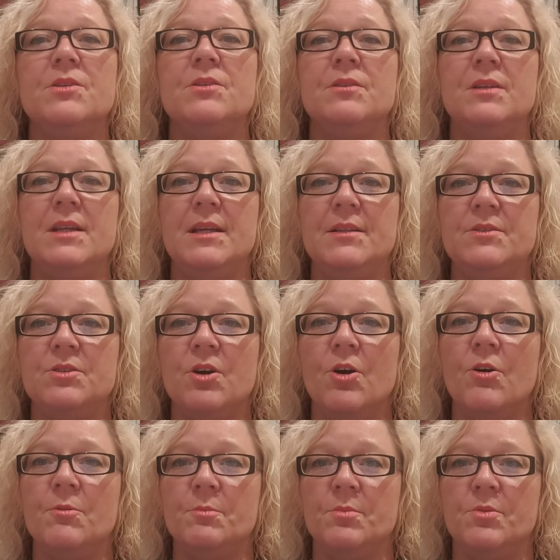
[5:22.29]
you need to
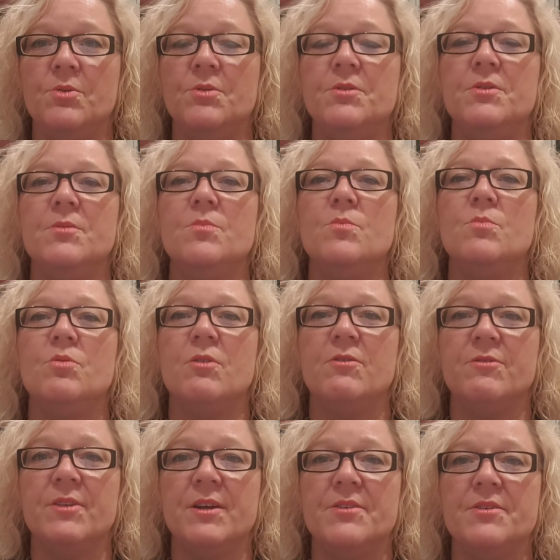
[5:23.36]
onboard them
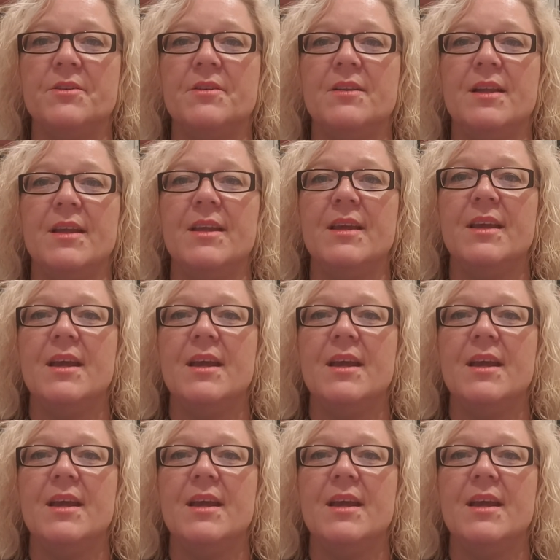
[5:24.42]
professionally.